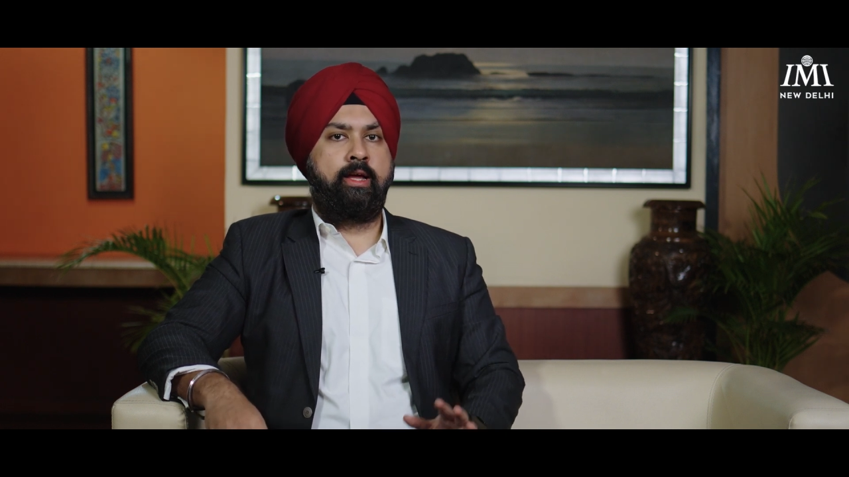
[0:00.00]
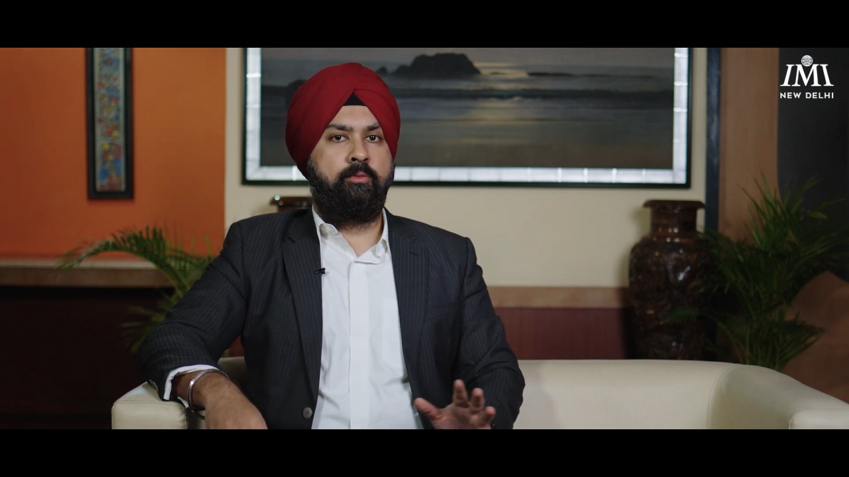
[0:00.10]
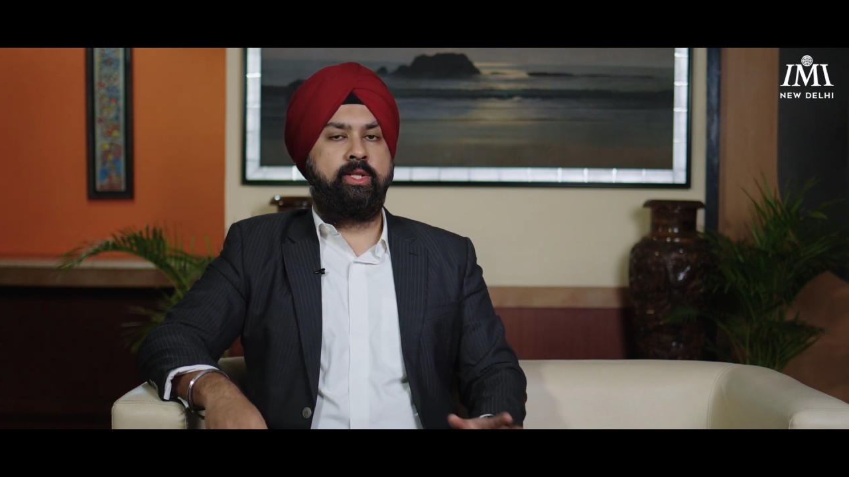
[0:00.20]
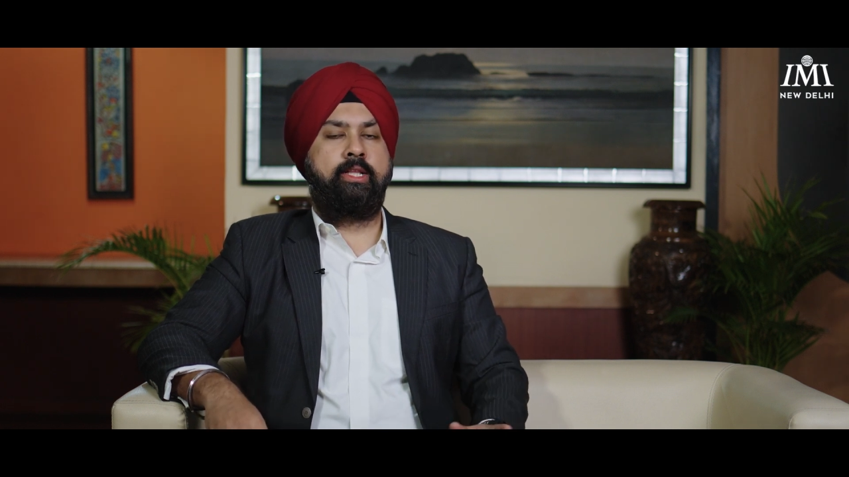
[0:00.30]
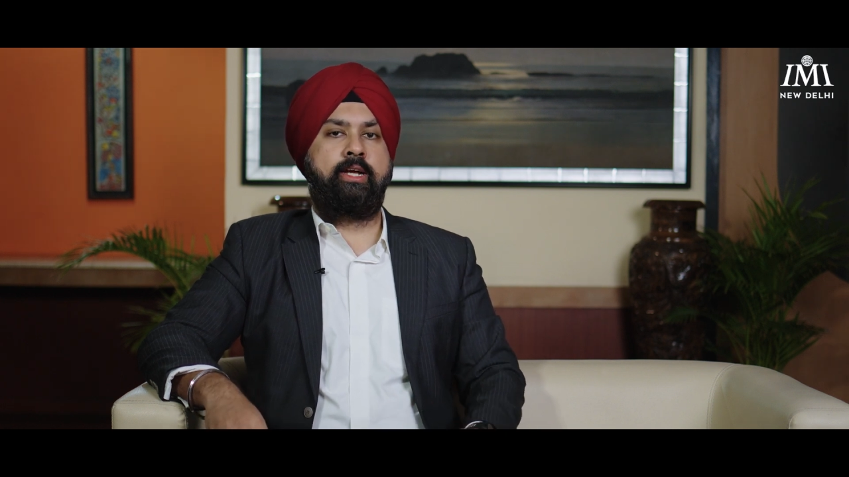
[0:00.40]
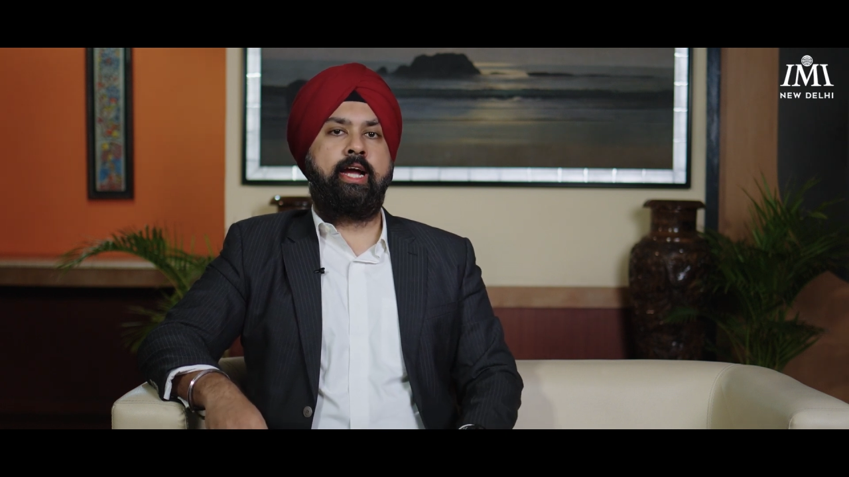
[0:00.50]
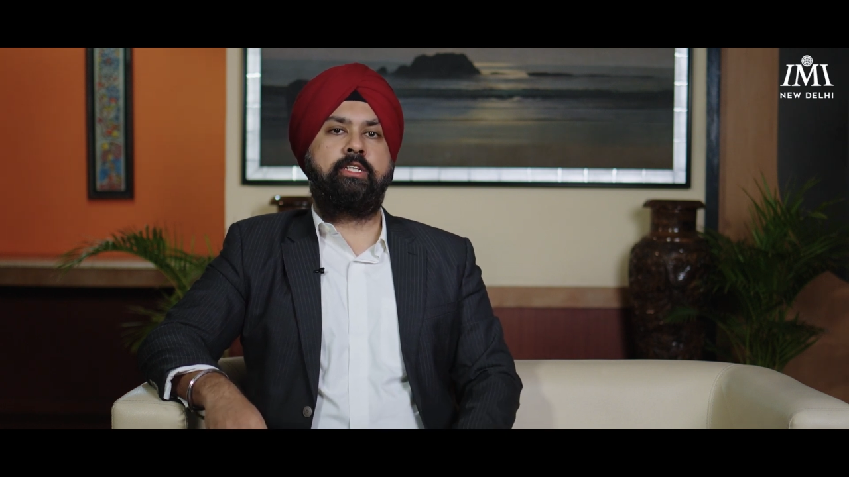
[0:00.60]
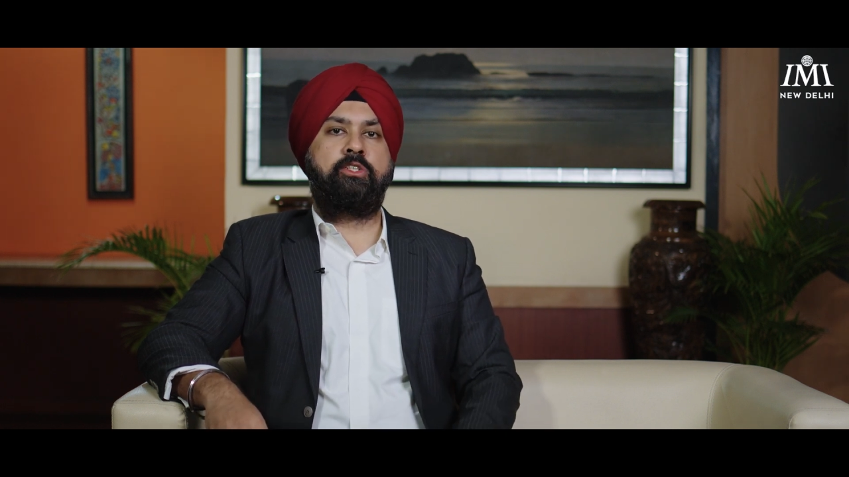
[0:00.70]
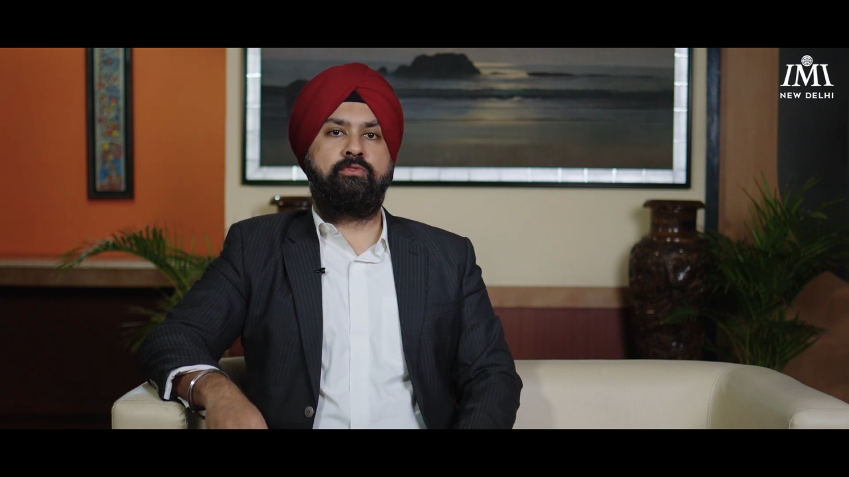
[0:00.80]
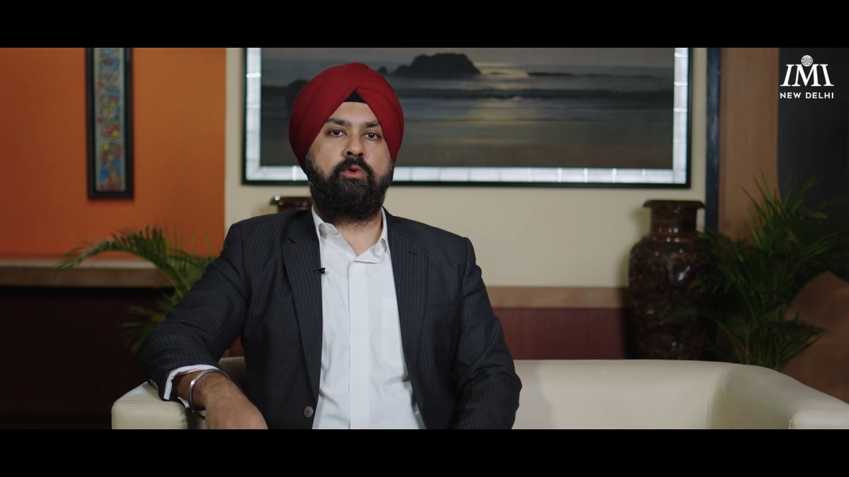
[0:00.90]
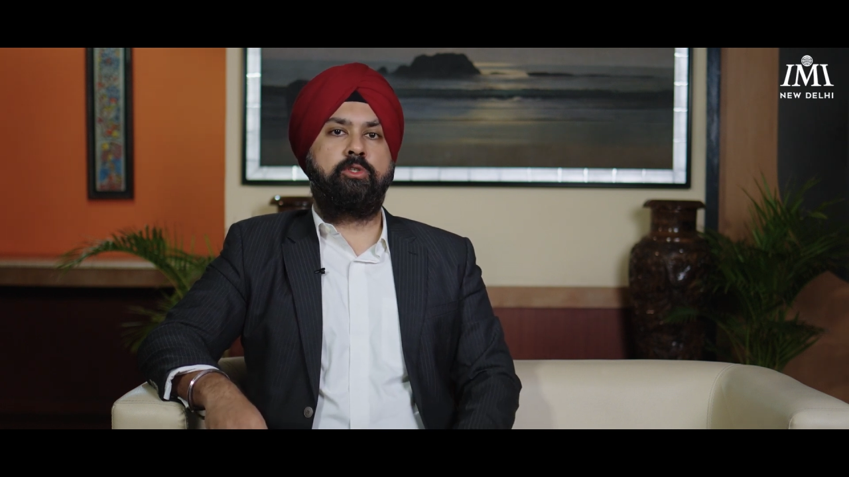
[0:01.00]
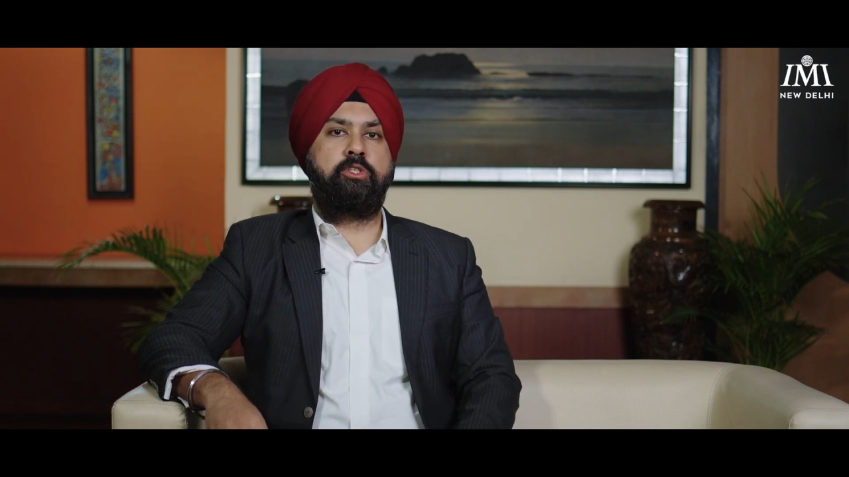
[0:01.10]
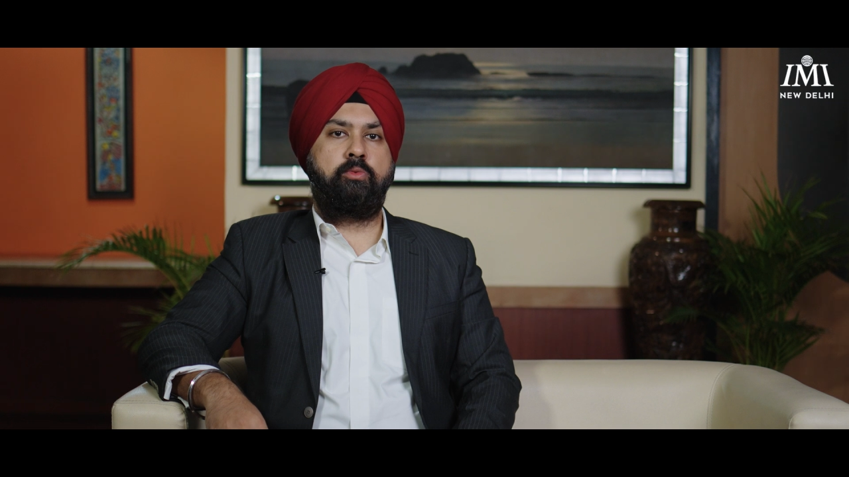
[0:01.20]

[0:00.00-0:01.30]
with the guidance force